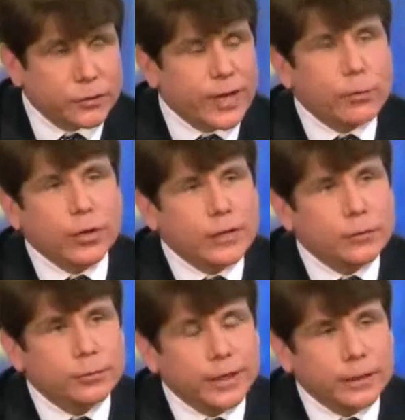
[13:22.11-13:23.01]
So they won't
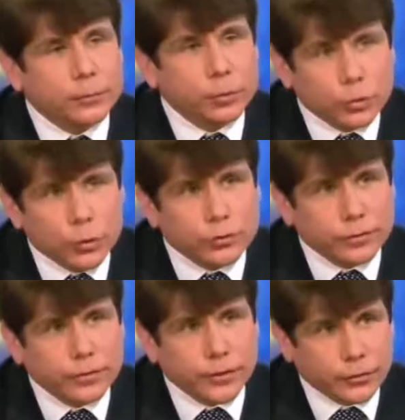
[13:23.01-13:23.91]
even
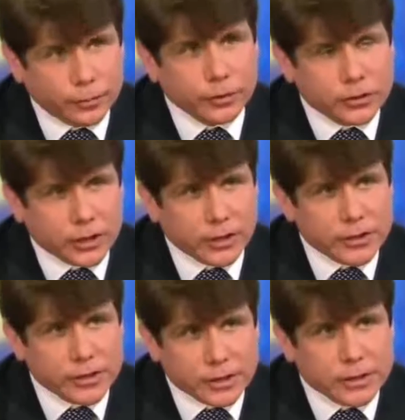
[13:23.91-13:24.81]
prove the criminal
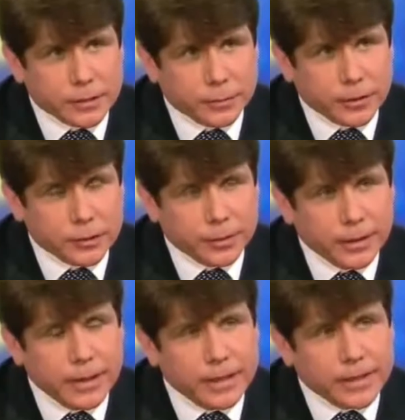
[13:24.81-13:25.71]
charges in this
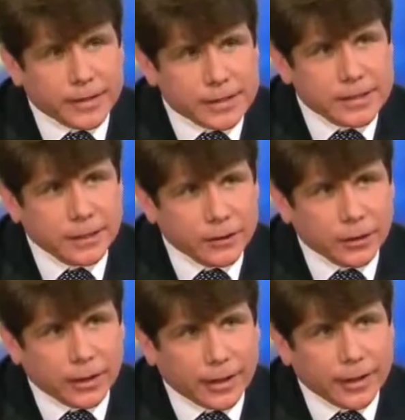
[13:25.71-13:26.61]
impeachment, yet that's the
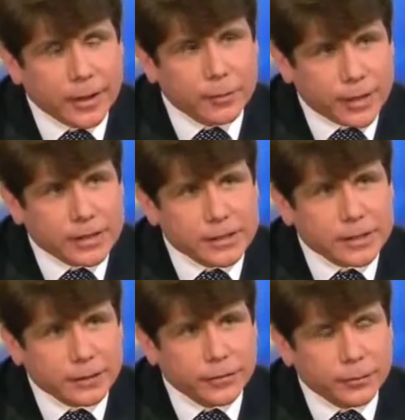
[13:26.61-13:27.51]
underlying
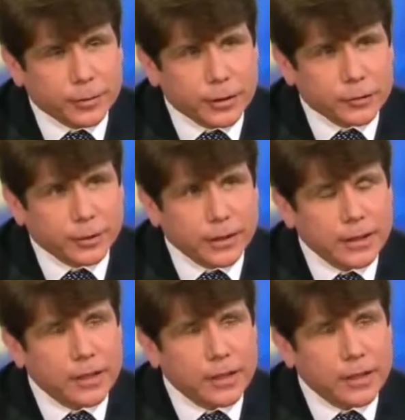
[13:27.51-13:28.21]
basis of an impeachment.